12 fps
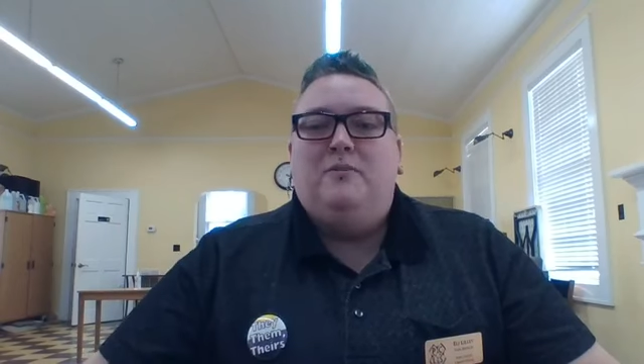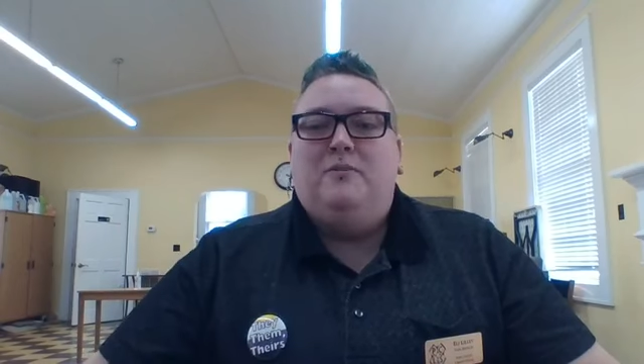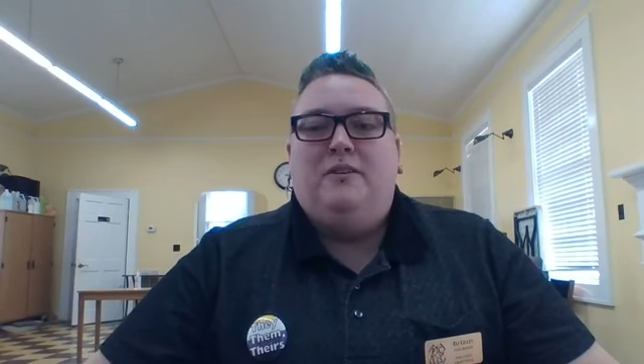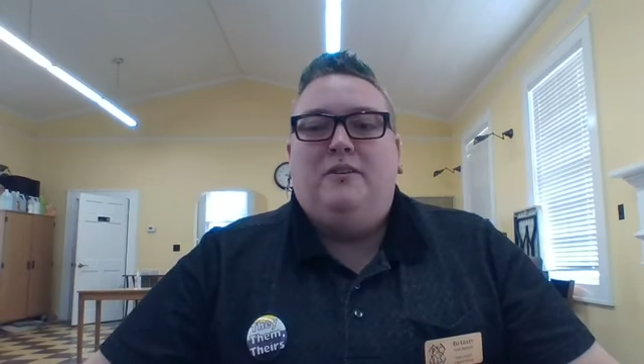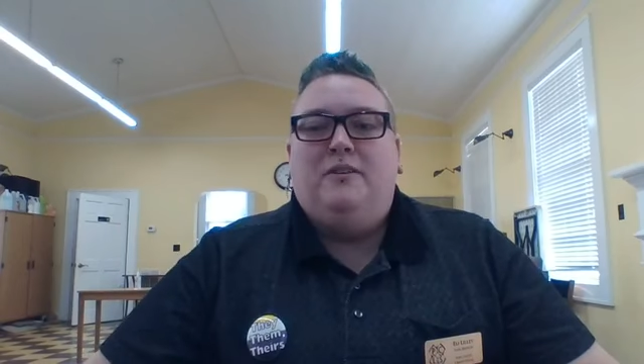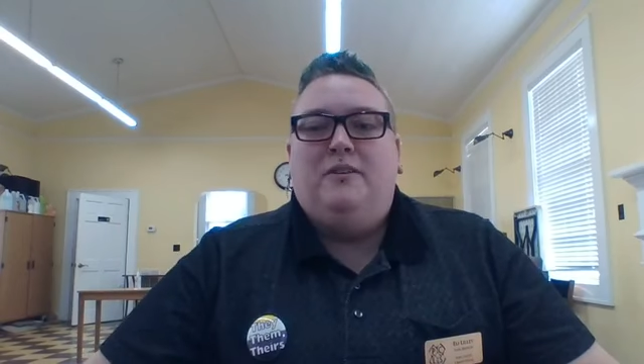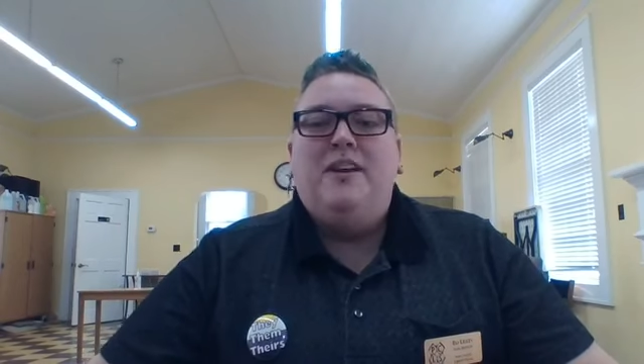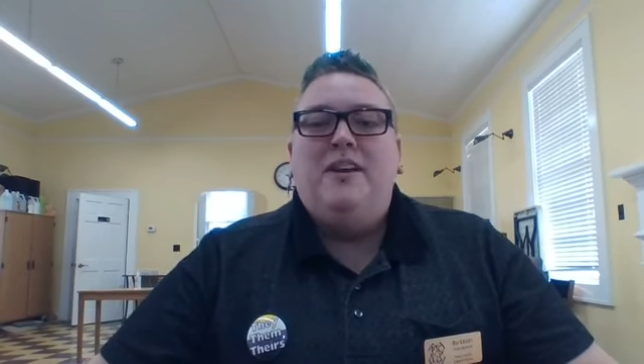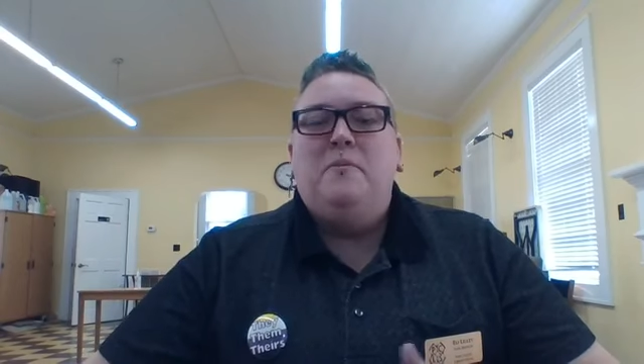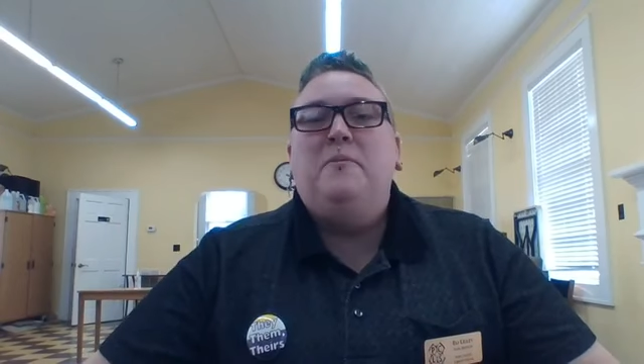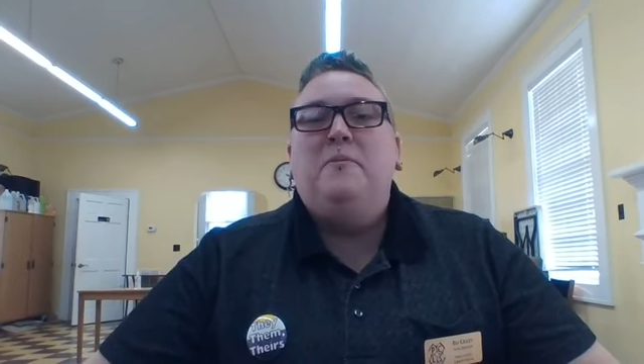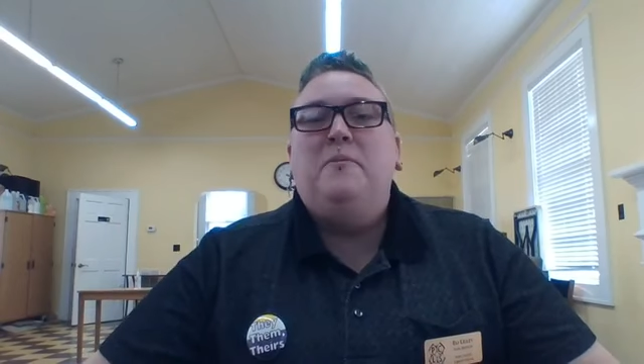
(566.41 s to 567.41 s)
We'll
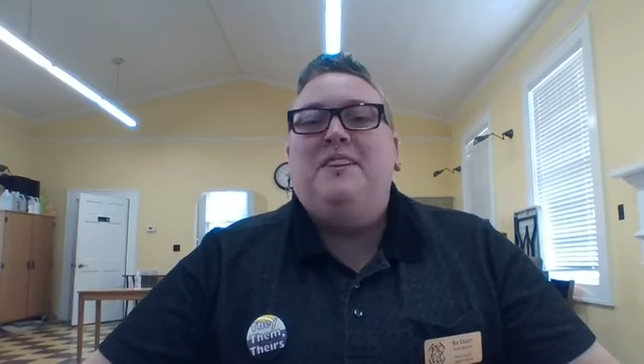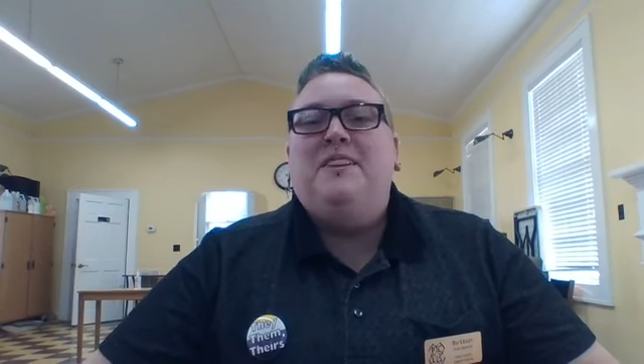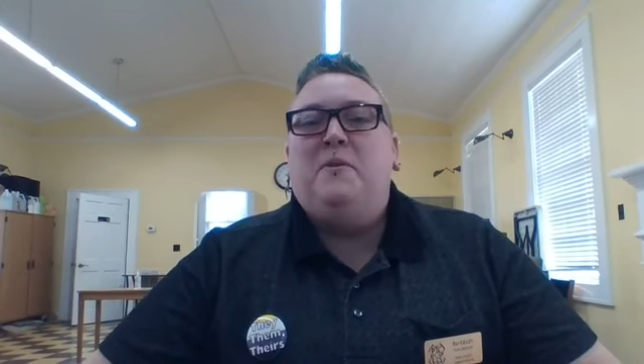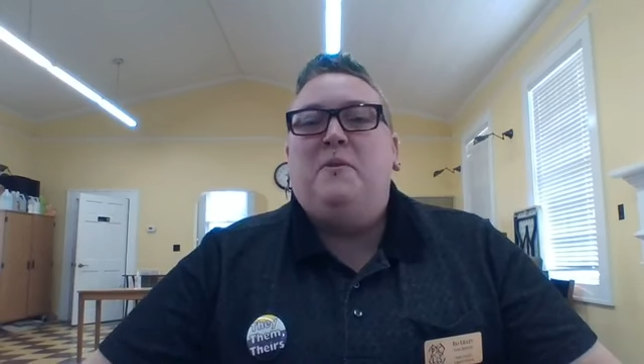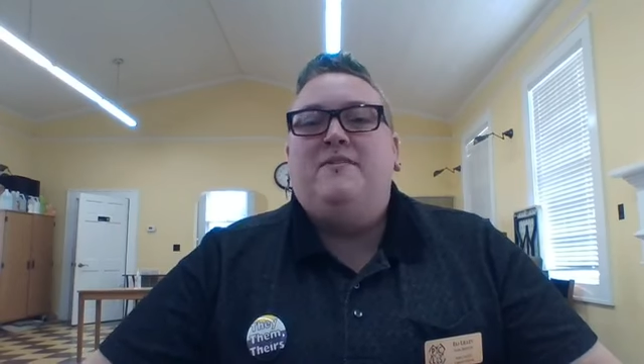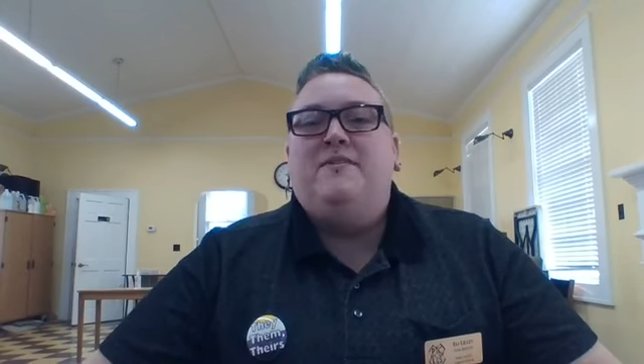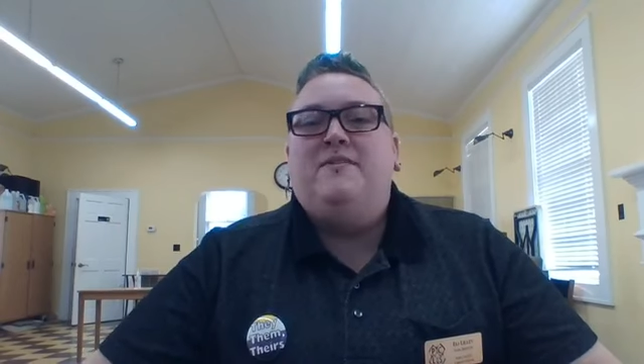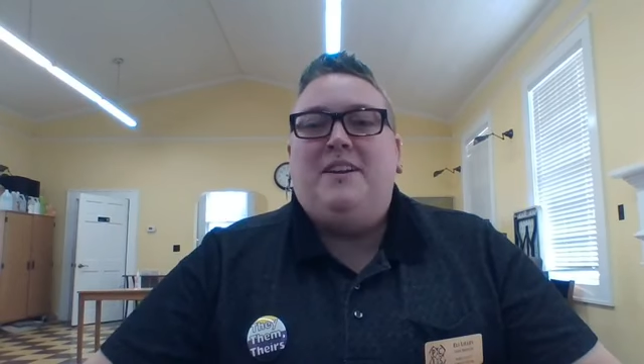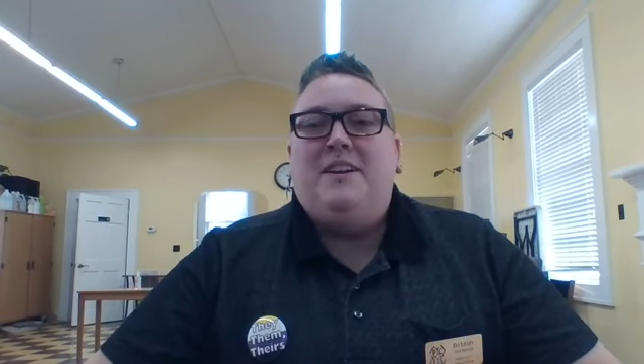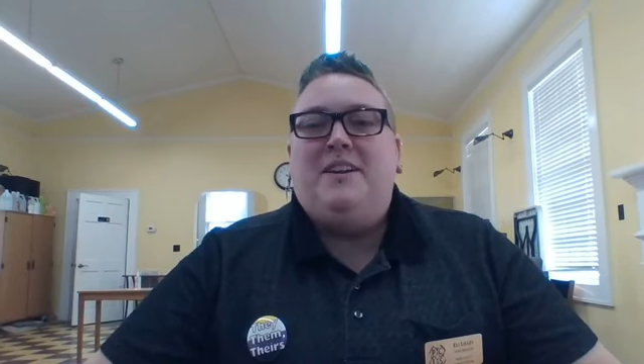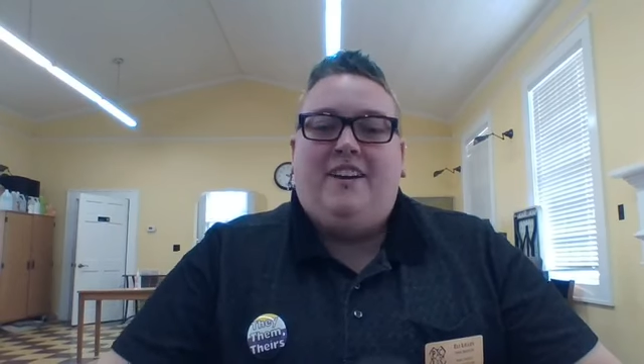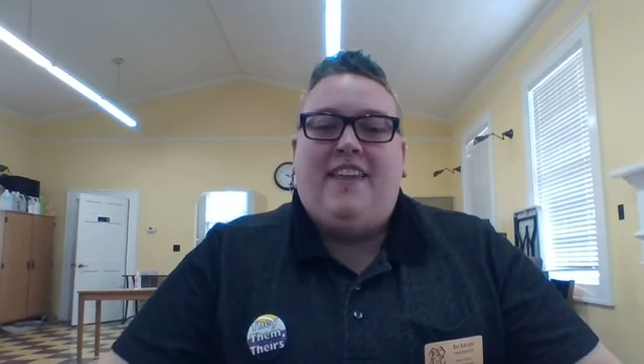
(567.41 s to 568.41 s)
be getting you more
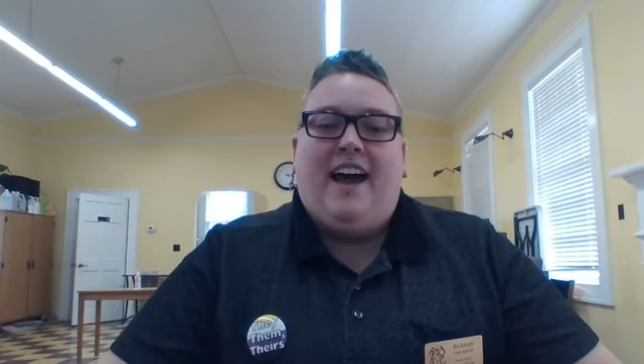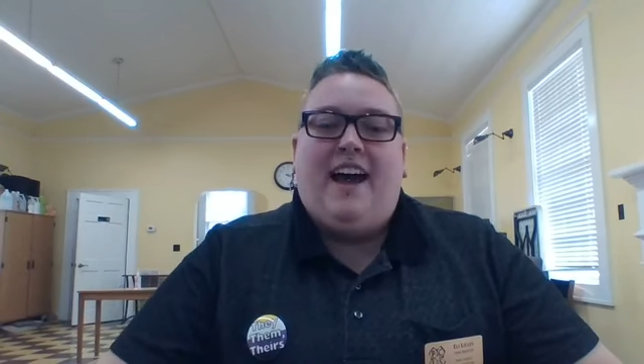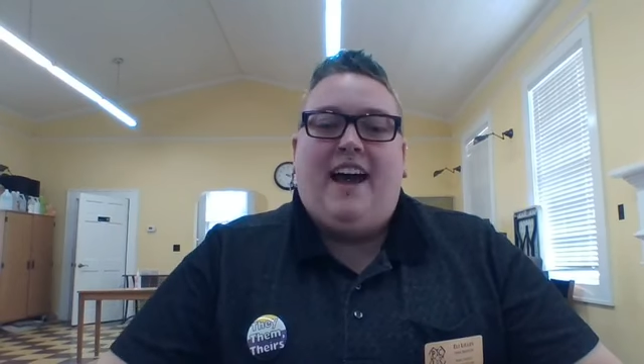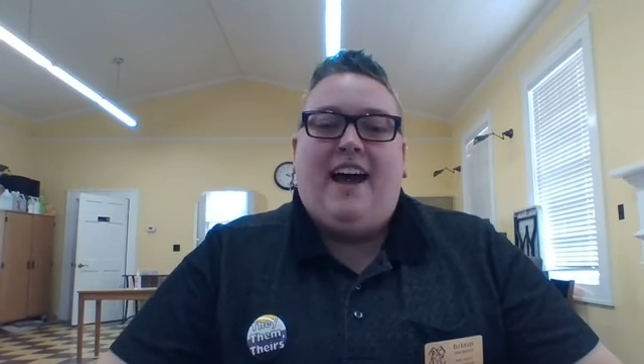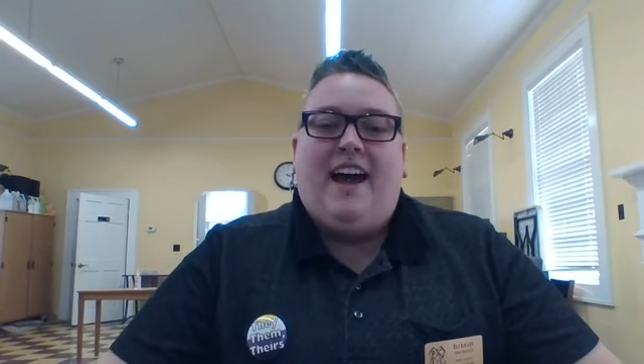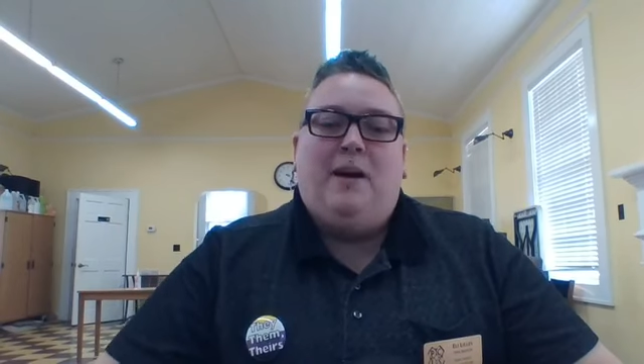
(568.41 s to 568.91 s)
information on that.